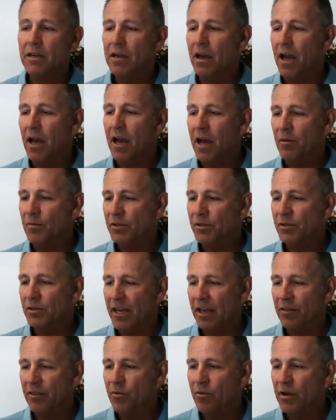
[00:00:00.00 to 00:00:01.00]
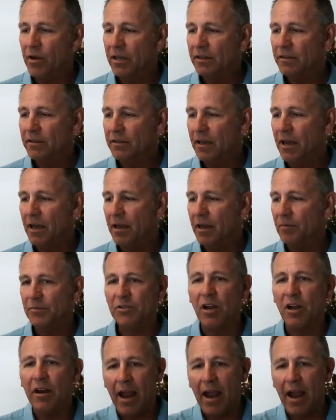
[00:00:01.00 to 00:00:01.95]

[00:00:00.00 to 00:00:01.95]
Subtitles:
Was the other one. Sorry,